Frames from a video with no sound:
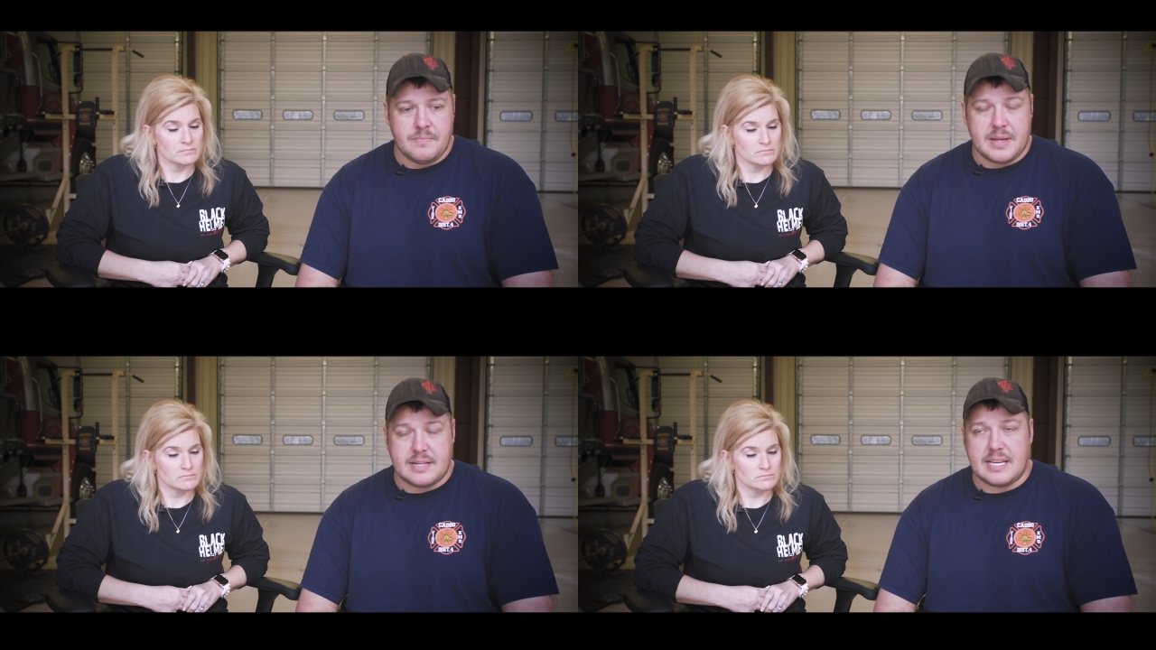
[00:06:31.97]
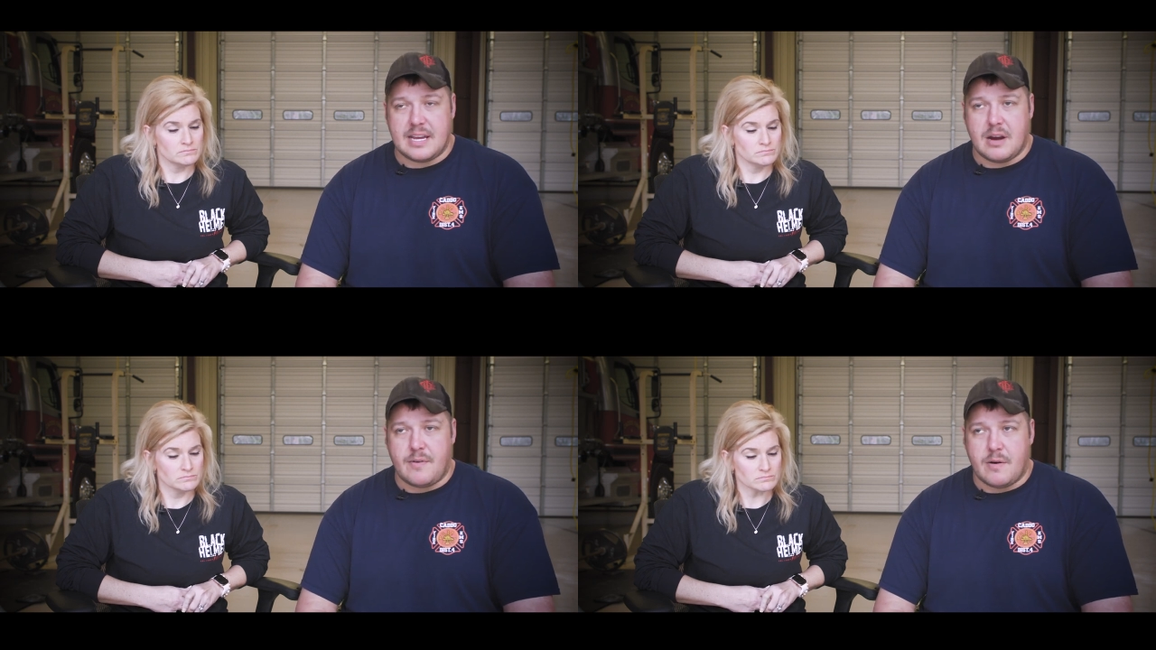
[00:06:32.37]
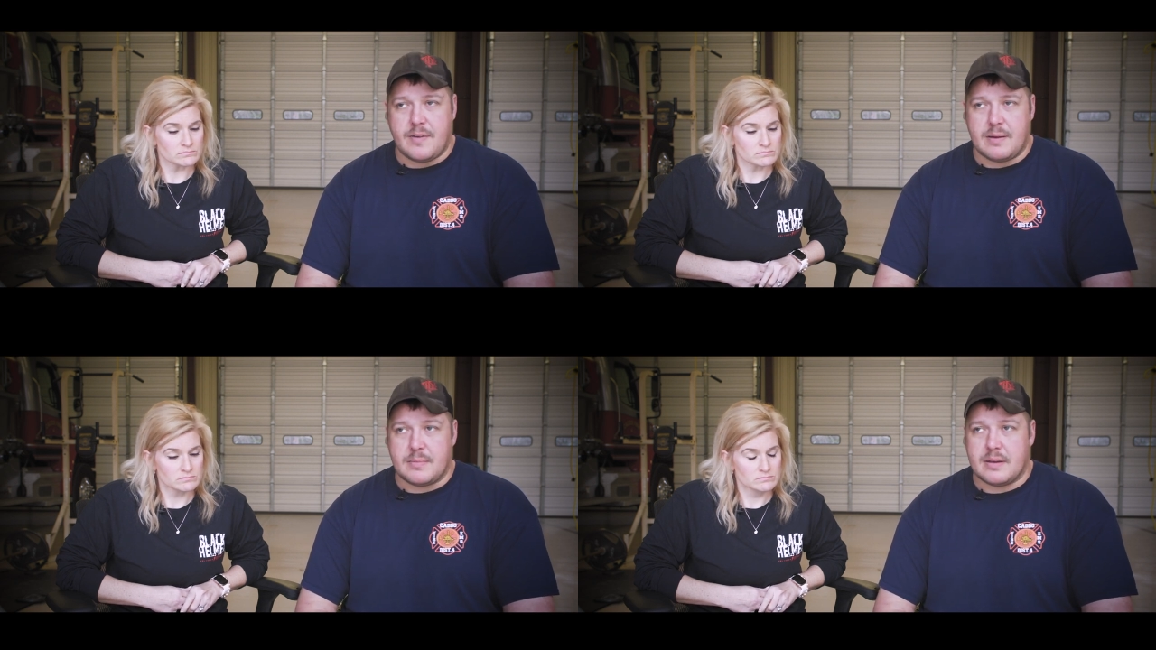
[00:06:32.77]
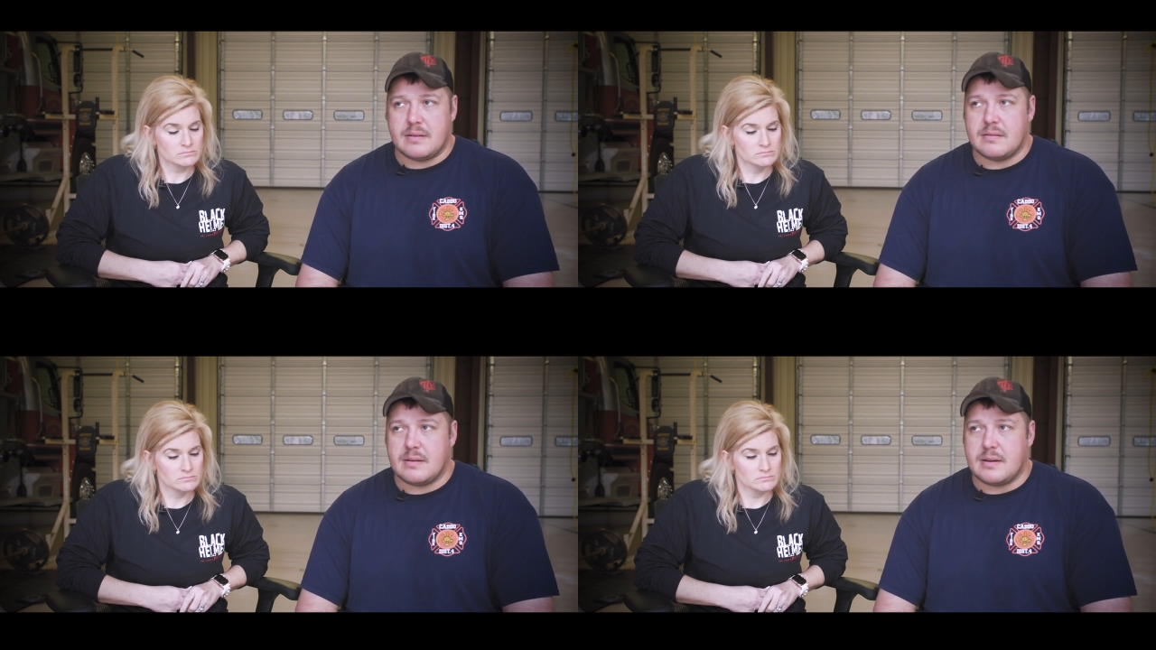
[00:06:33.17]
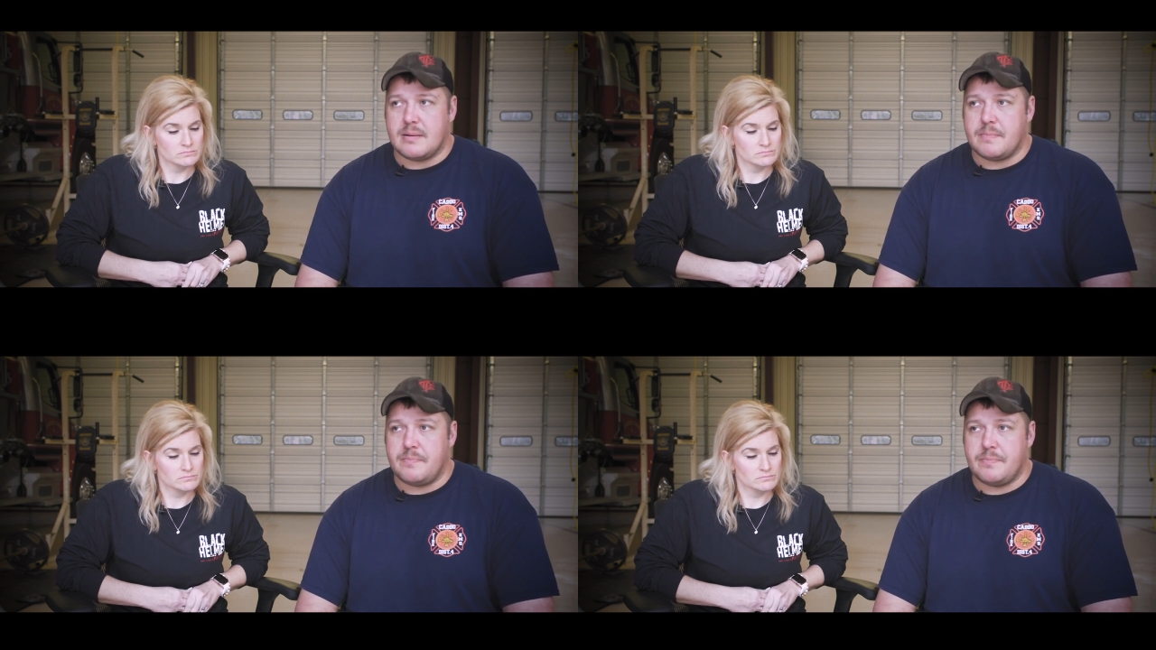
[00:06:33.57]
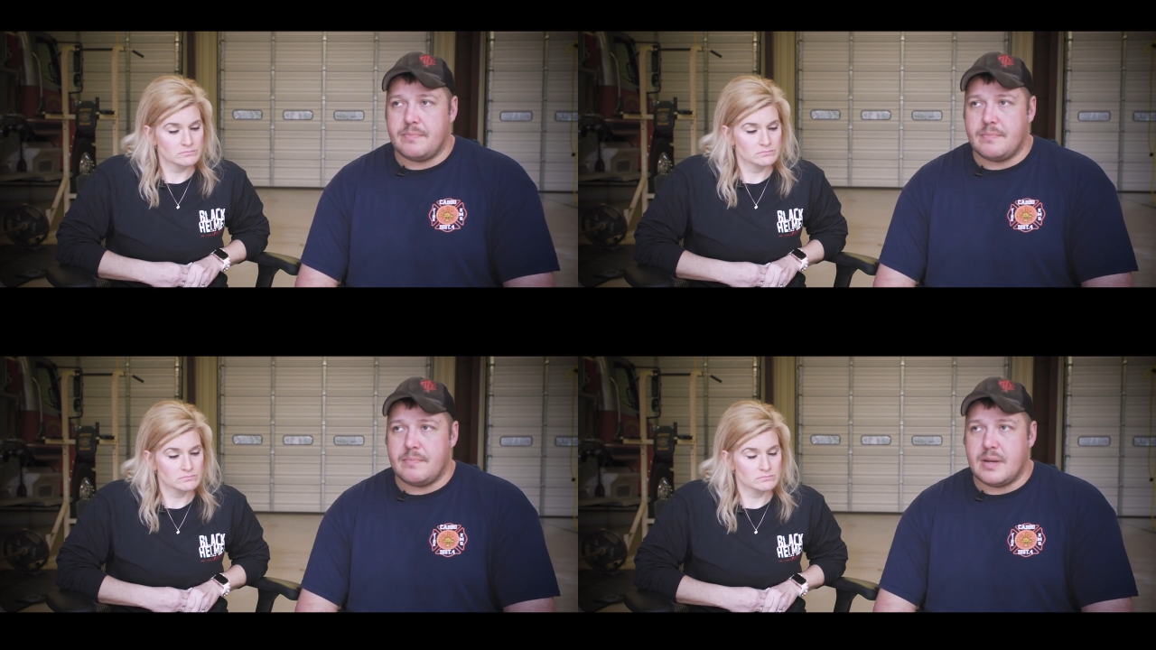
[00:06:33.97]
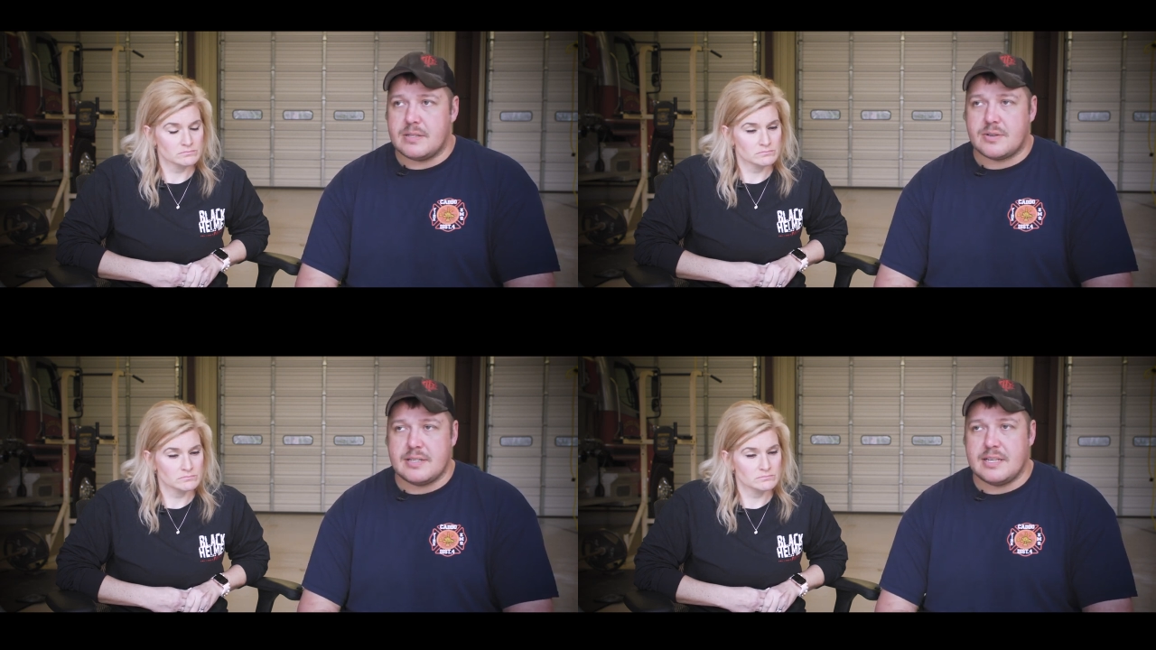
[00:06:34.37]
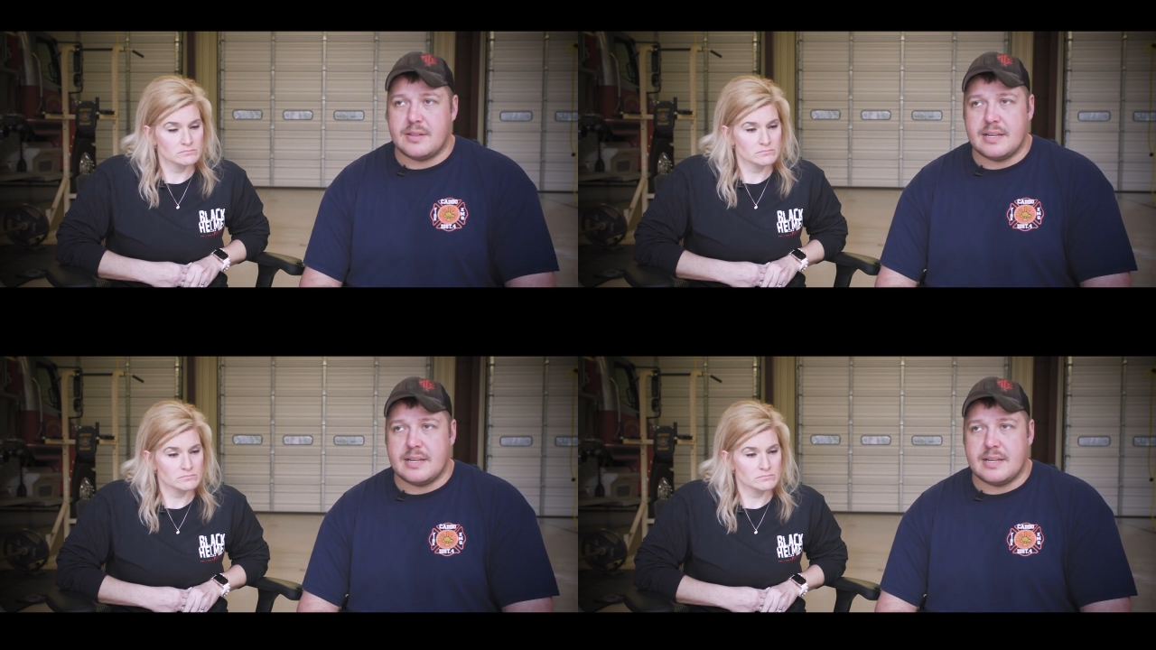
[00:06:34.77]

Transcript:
Speaker 1: and take care of our family. Um, it's crazy how